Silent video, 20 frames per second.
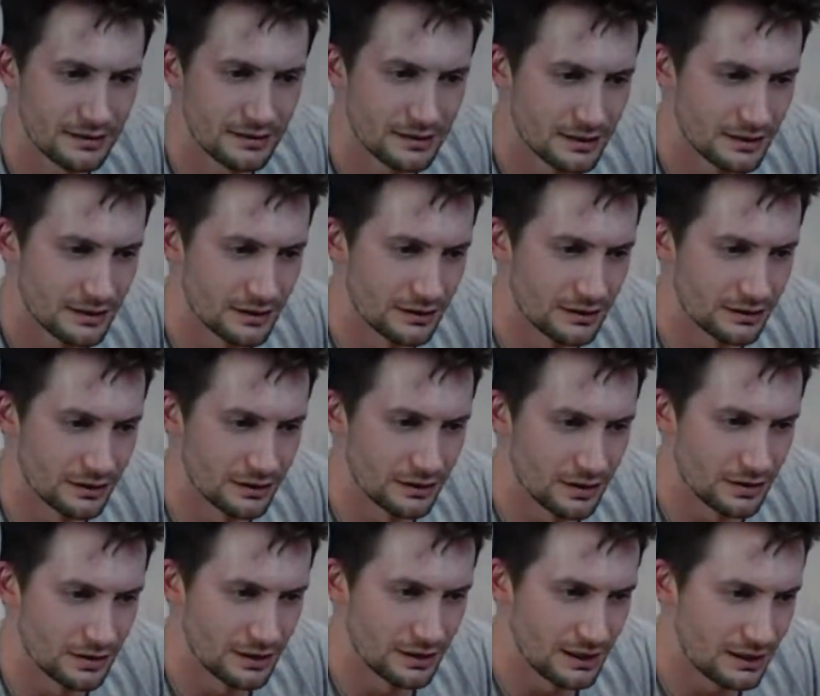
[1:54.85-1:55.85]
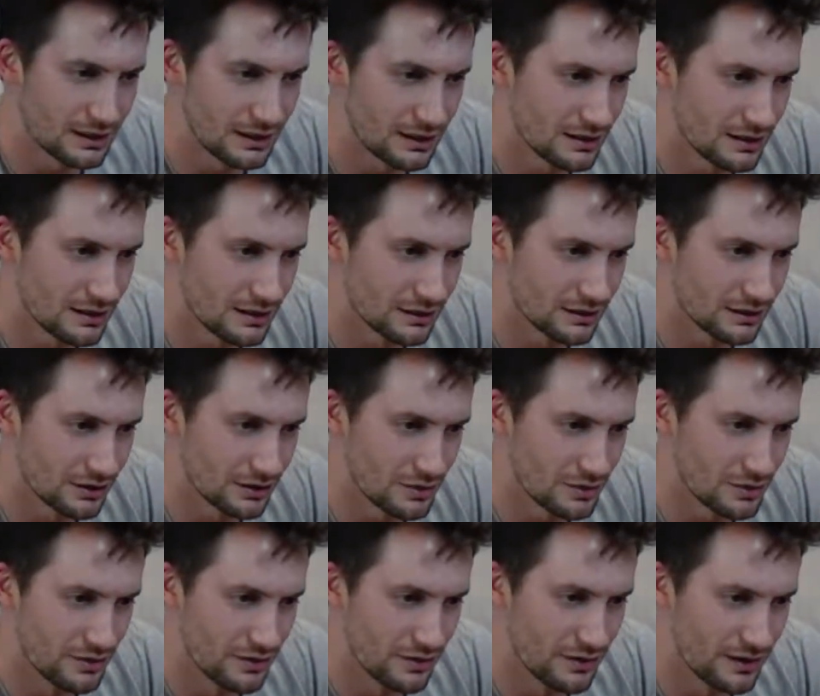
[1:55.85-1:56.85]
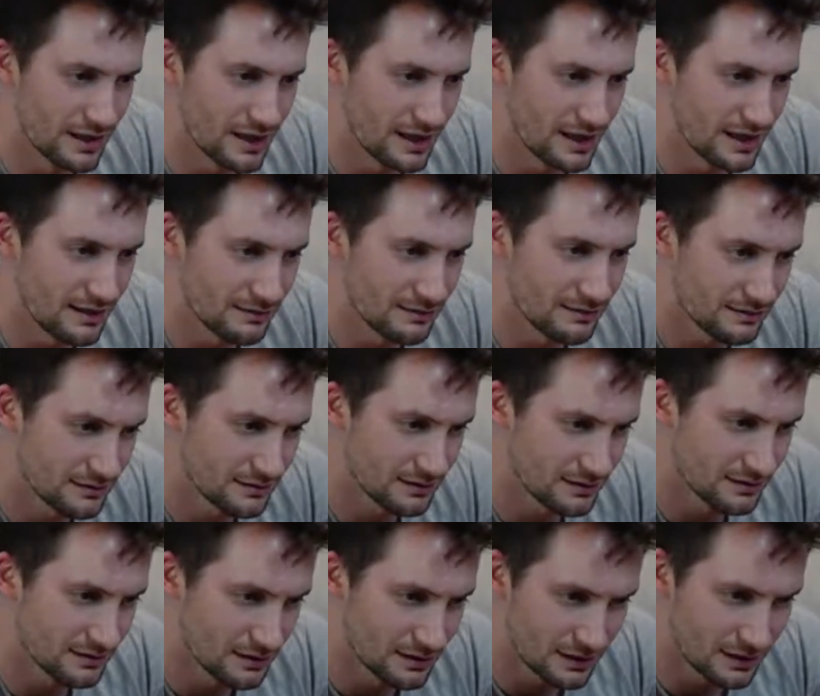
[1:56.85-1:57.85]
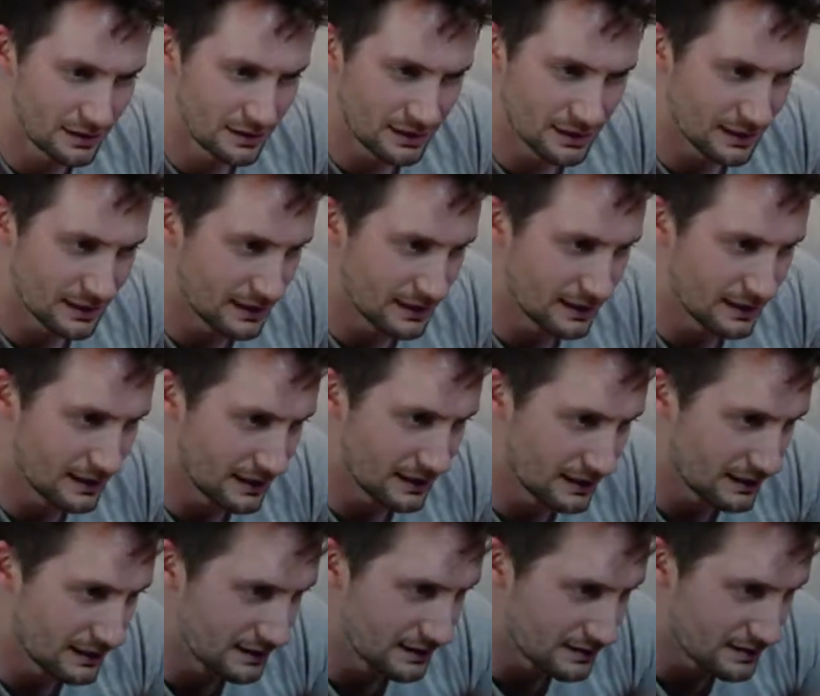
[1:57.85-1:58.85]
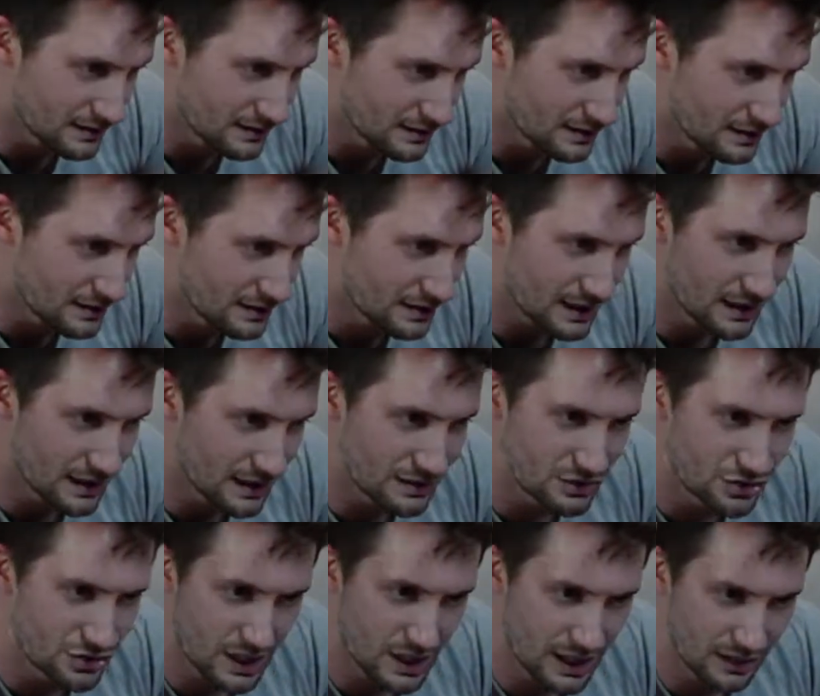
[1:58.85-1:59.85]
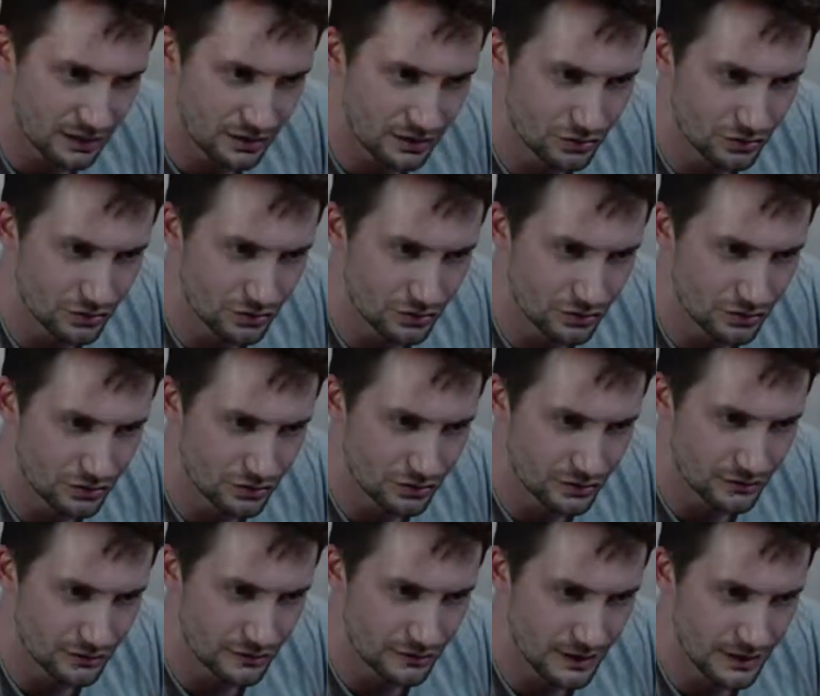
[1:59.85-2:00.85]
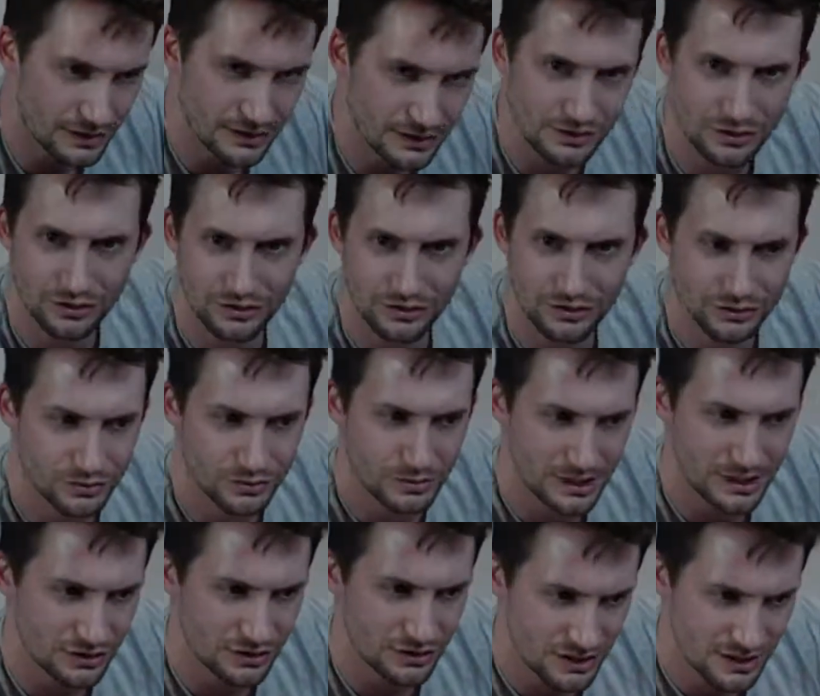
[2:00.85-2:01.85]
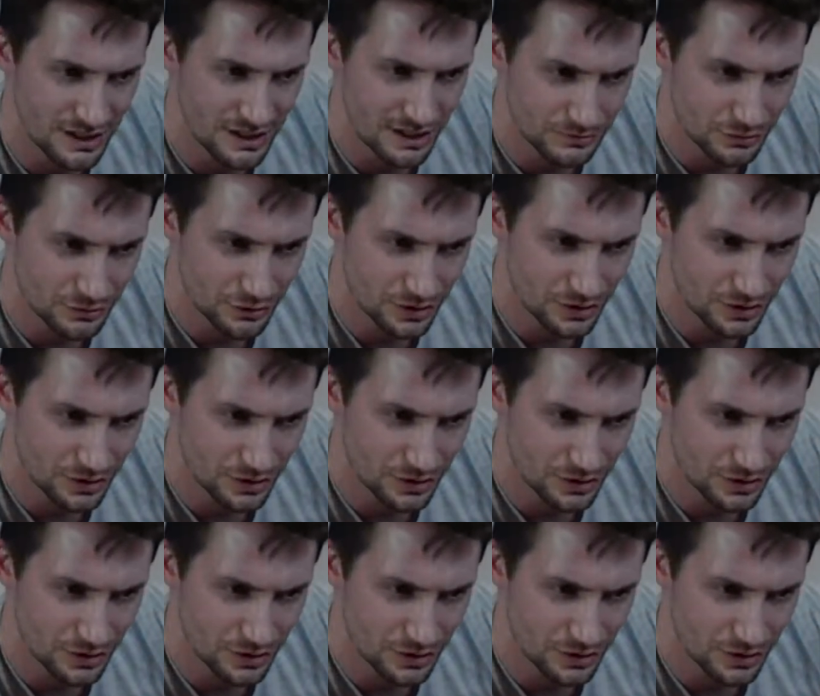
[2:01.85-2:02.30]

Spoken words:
I'm going to go here, I'm going to go there, and I don't know how you check your things on Twitch. Does anyone know?